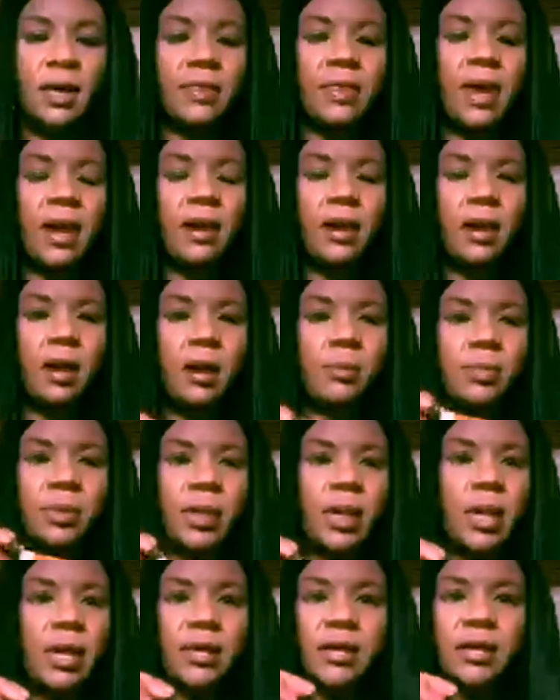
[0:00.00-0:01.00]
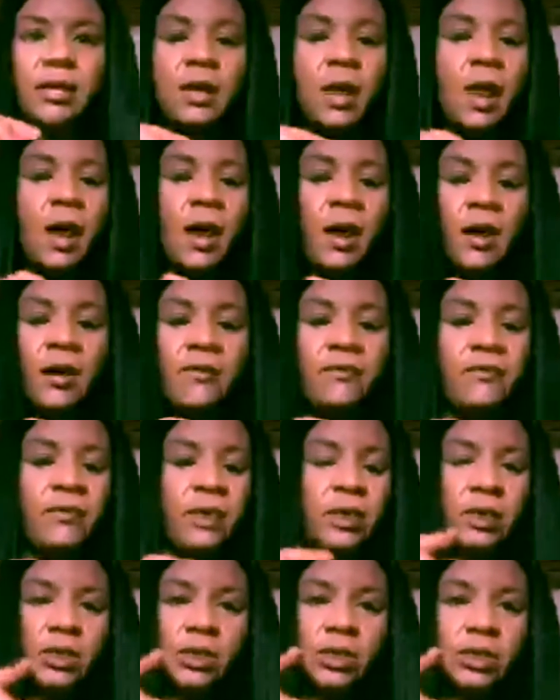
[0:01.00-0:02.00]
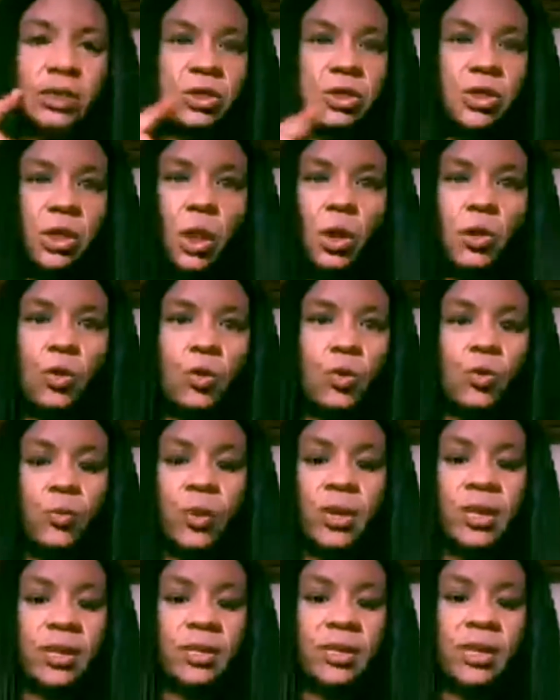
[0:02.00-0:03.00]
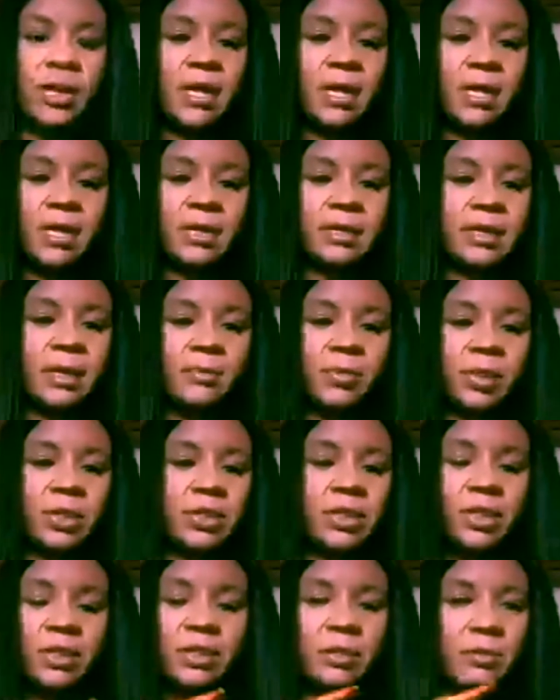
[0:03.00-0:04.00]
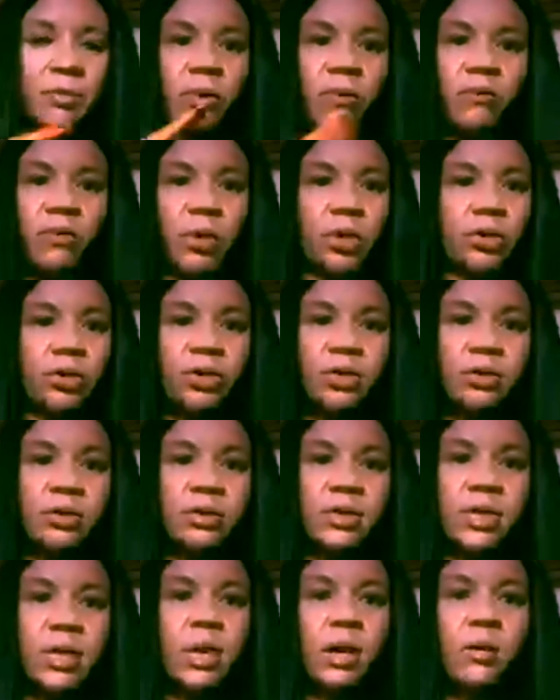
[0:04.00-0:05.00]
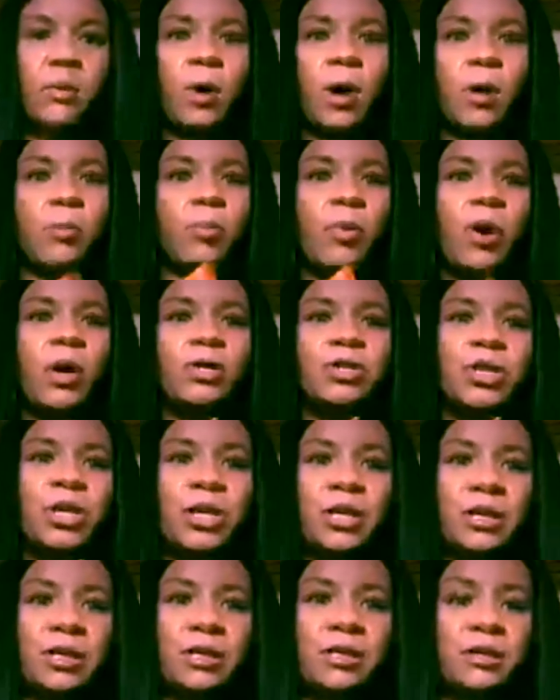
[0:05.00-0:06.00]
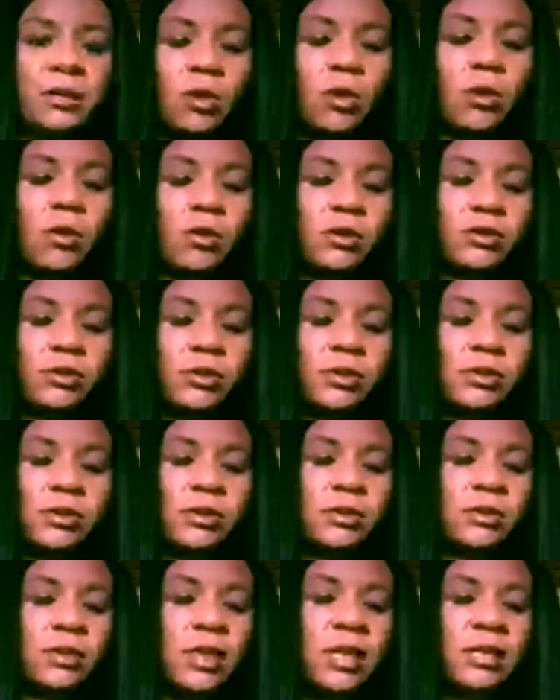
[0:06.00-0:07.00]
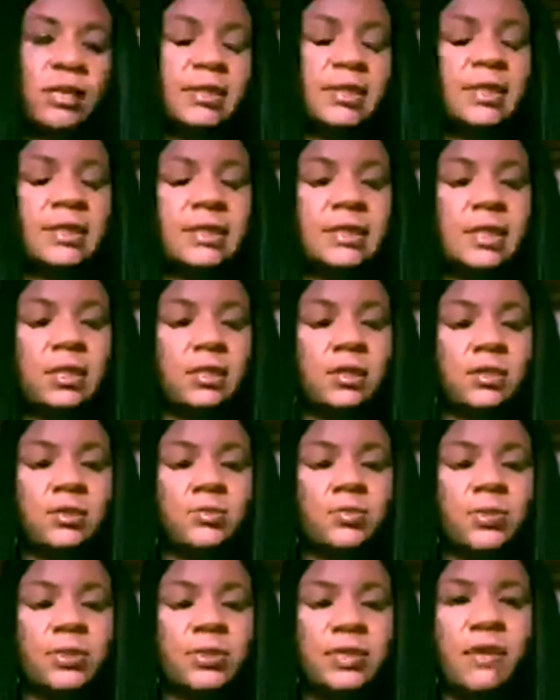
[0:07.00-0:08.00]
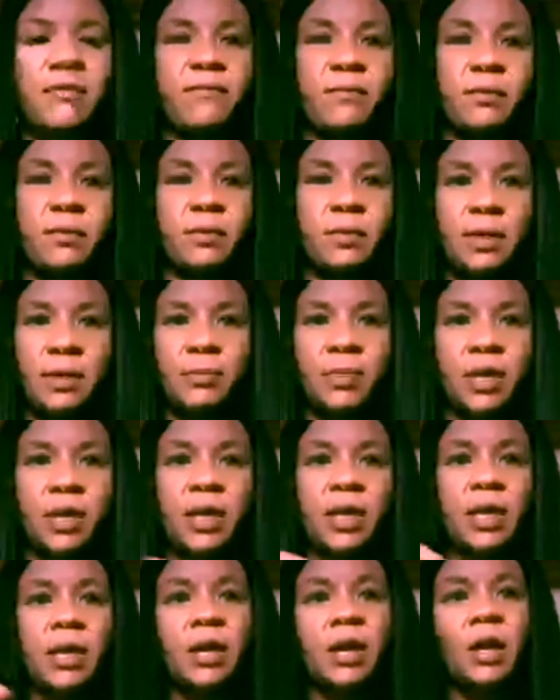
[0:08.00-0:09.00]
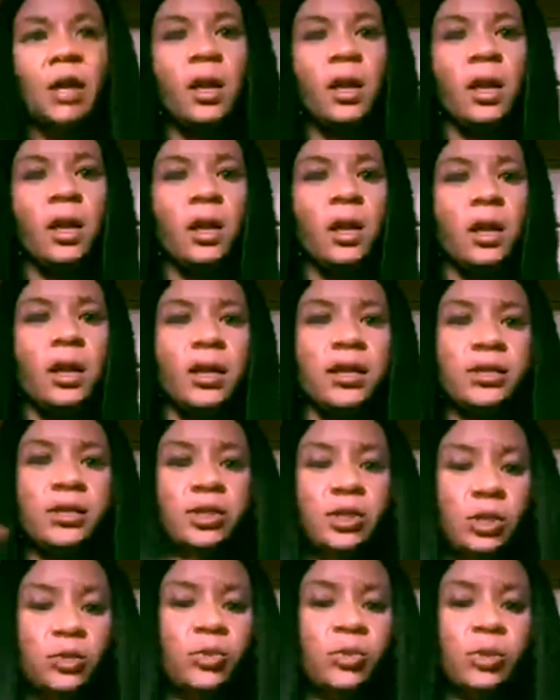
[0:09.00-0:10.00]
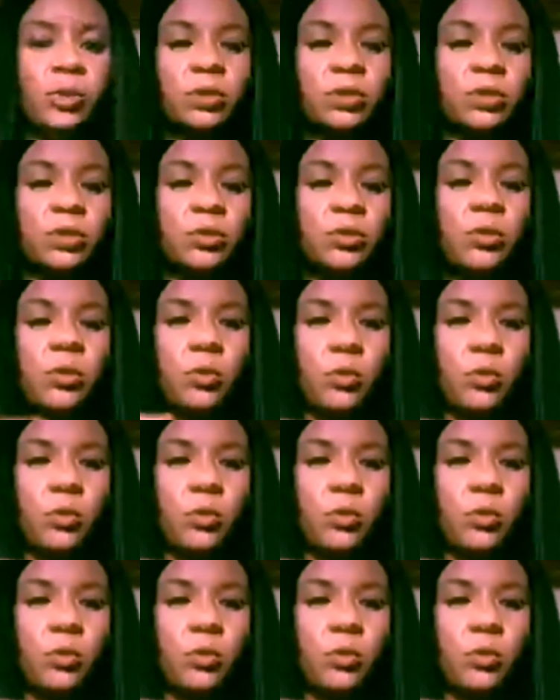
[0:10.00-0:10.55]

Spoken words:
that complicated. I fixed so many things. I'm going to say some of my first DIY projects, all things considered, would definitely be super glue